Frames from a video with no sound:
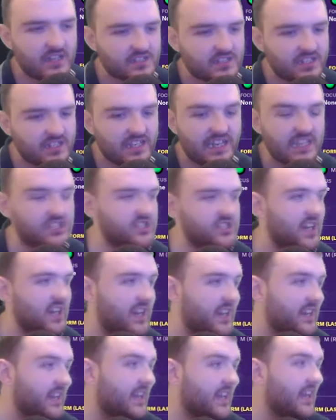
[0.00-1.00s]
to get
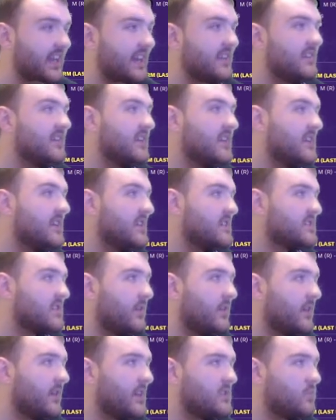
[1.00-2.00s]
gelling again.
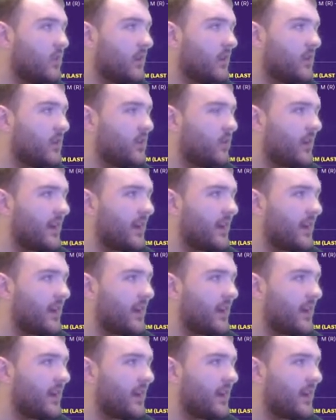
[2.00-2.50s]
So he's one who I